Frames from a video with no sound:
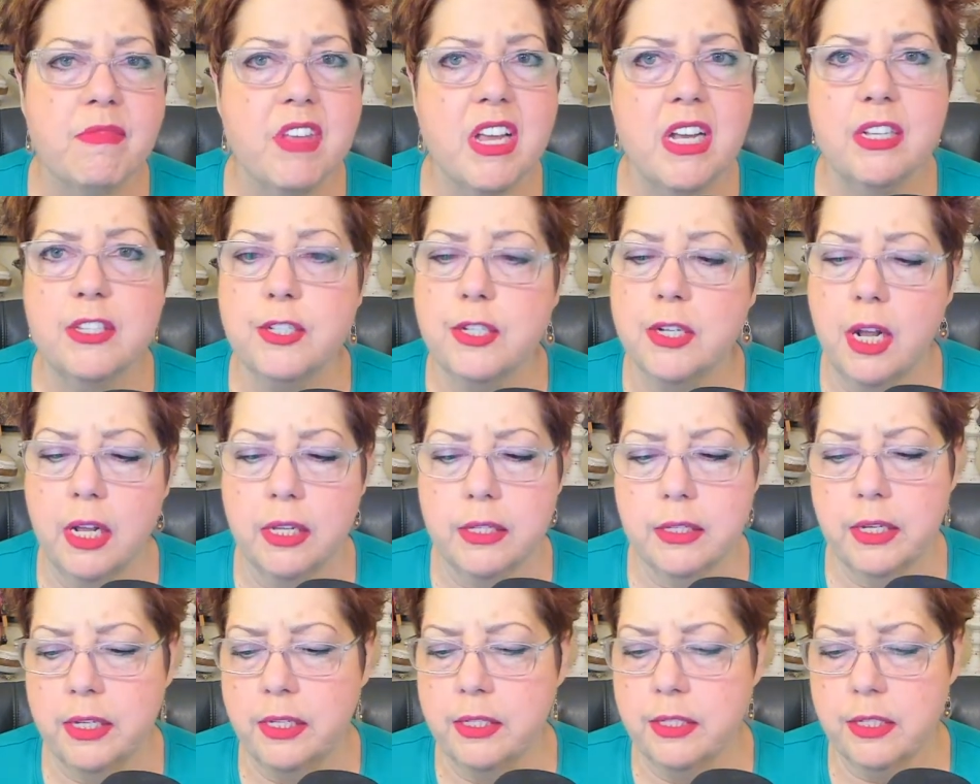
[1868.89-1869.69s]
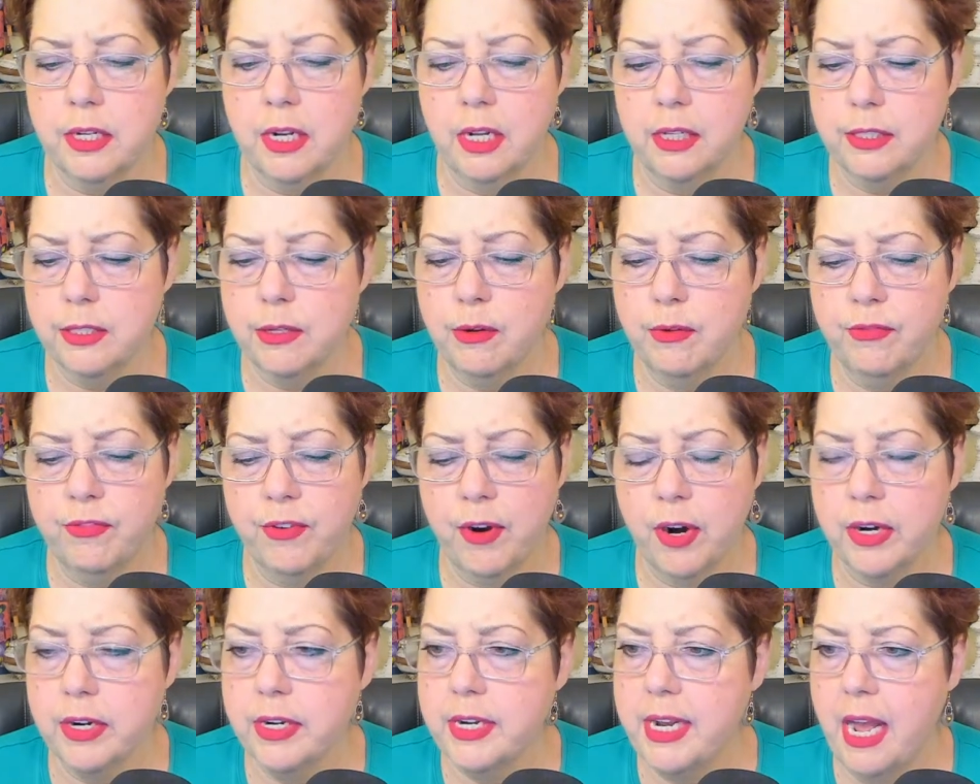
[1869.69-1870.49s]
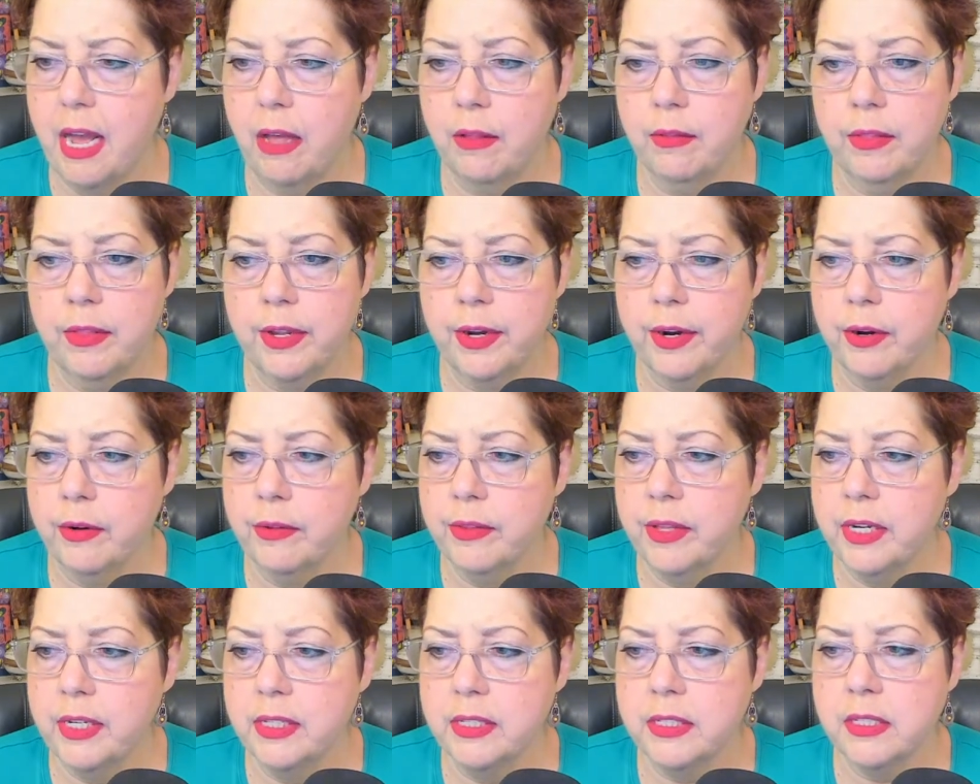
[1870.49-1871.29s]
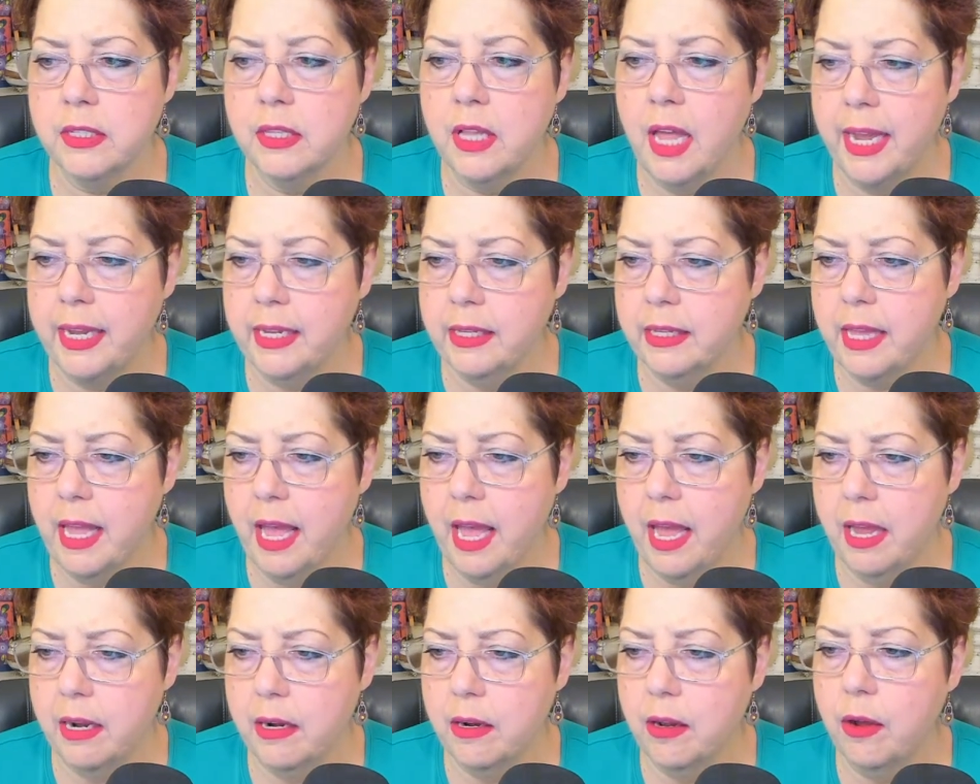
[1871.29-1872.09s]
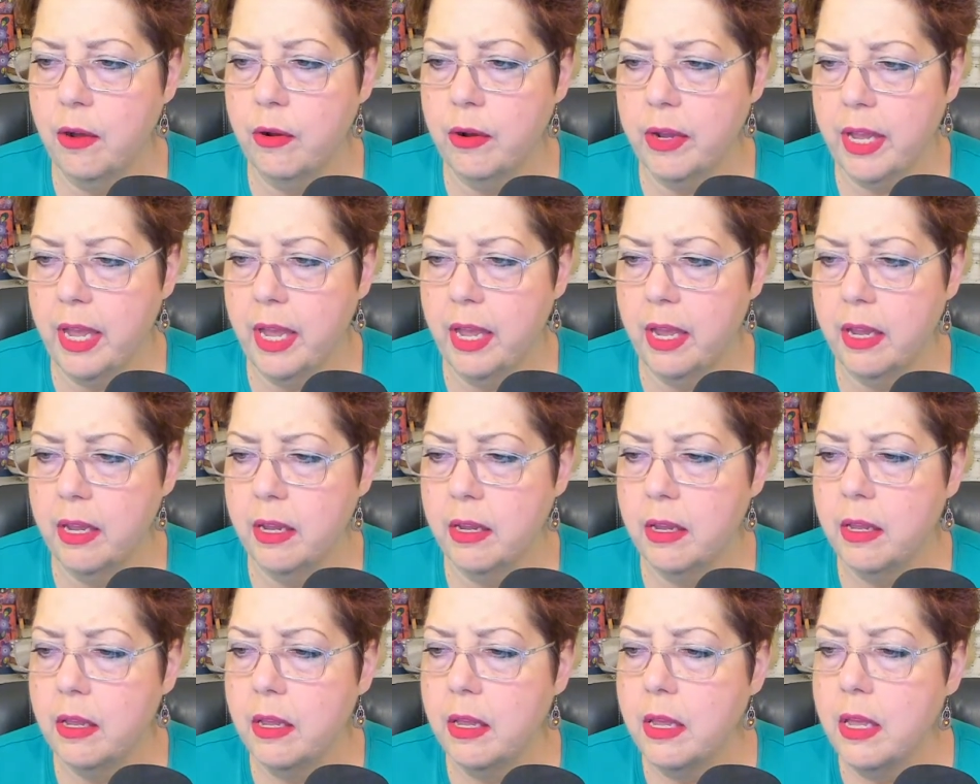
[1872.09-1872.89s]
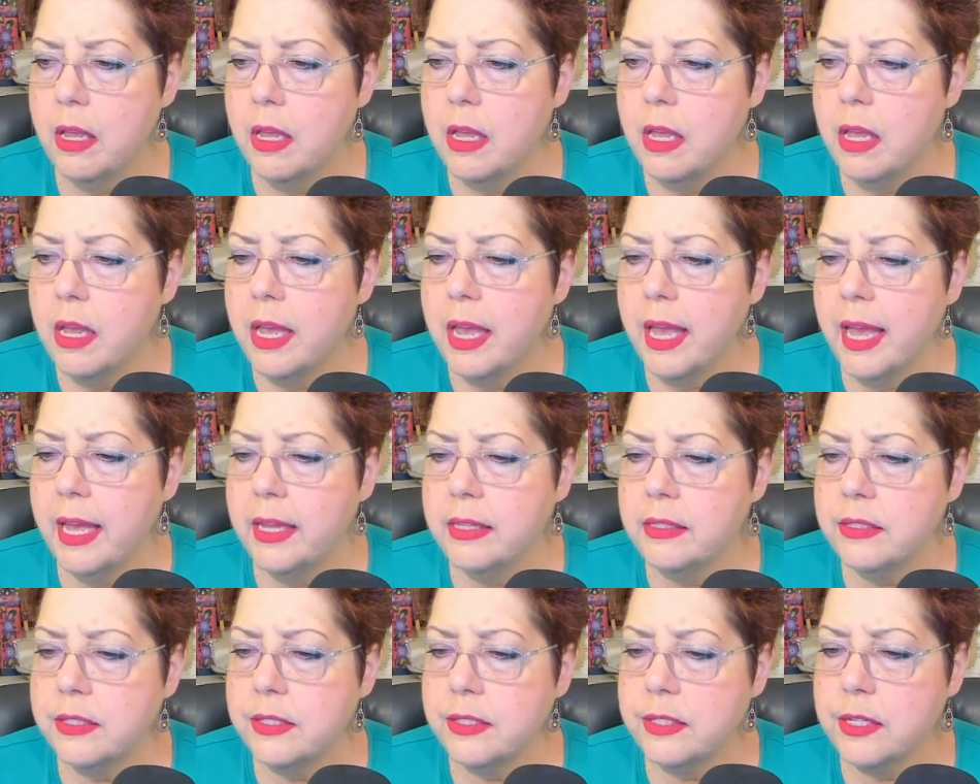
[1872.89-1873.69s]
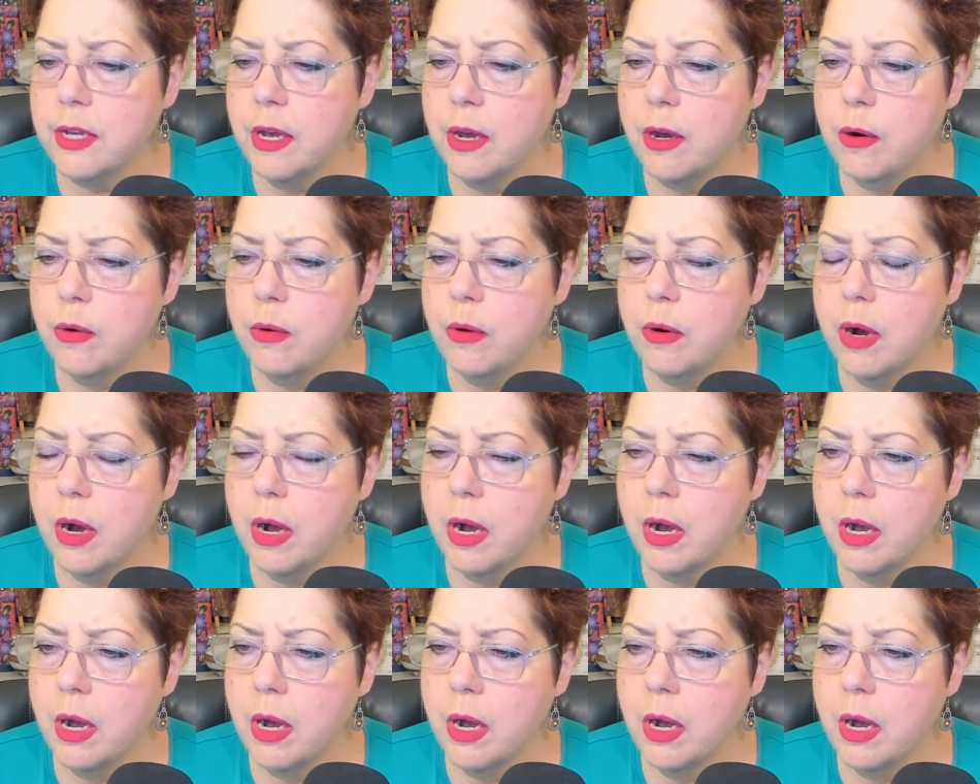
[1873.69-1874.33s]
It's not so far down there that it's like that. Okay. And so,